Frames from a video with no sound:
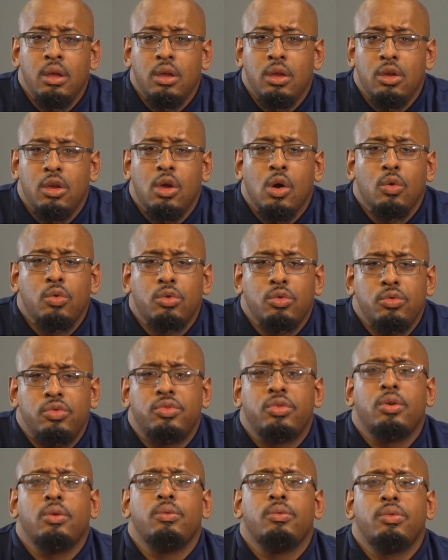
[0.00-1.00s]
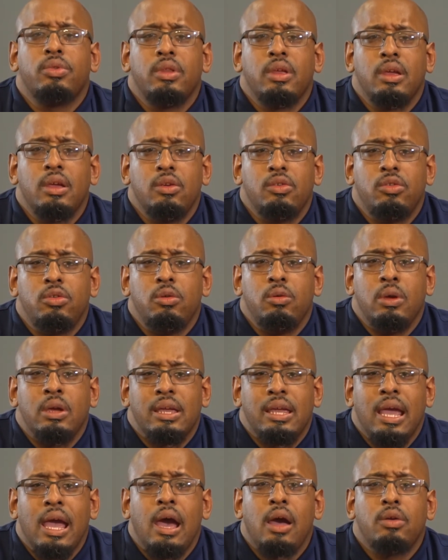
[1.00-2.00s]
You go through certain things, you
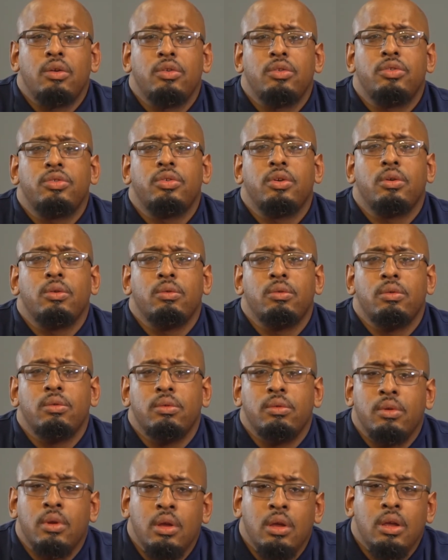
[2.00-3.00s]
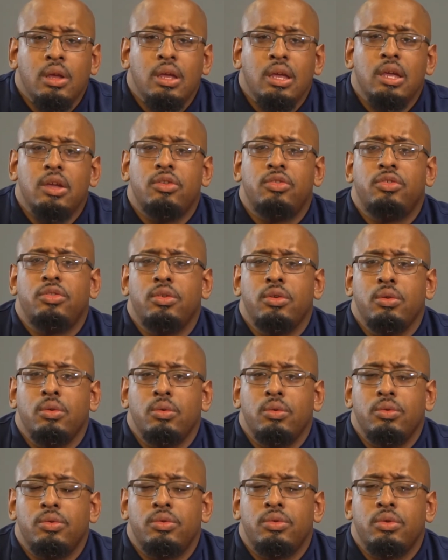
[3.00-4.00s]
encounter certain
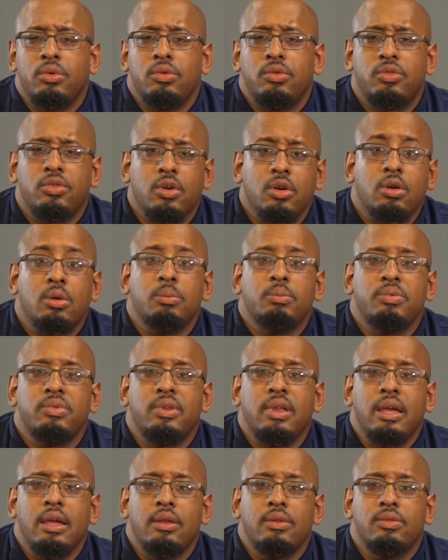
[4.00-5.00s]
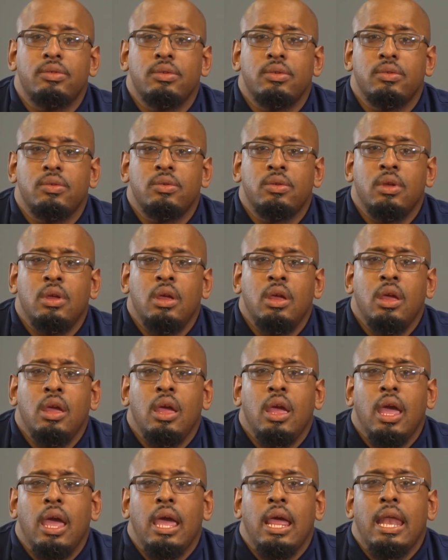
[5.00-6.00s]
issues, circumstances,
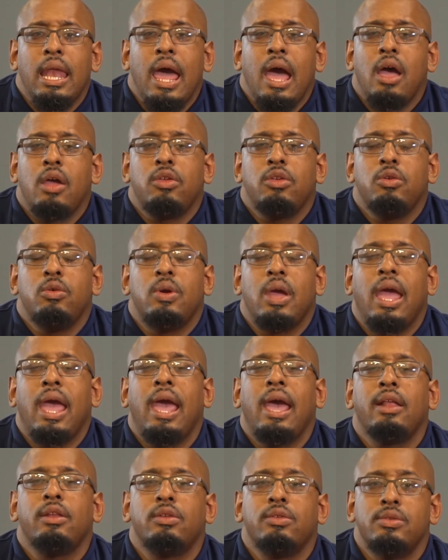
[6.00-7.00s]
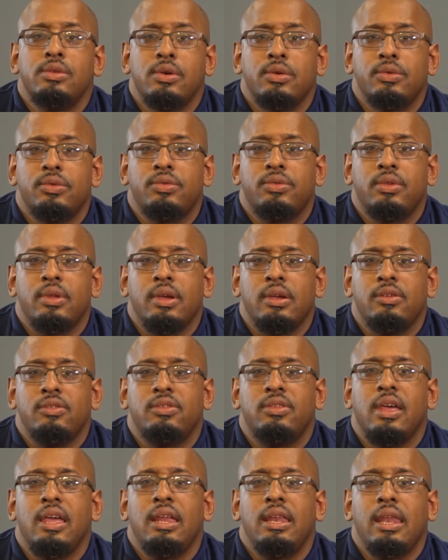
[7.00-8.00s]
and how you handle those
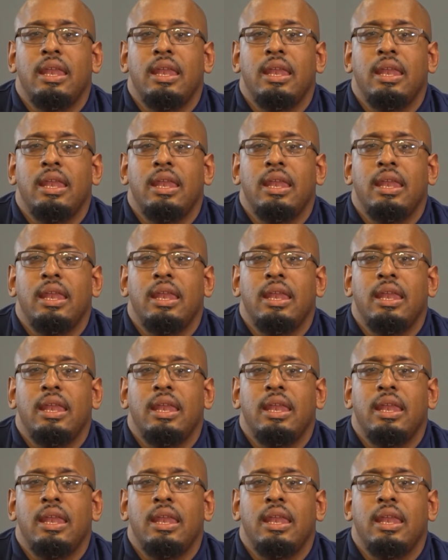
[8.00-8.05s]
things, they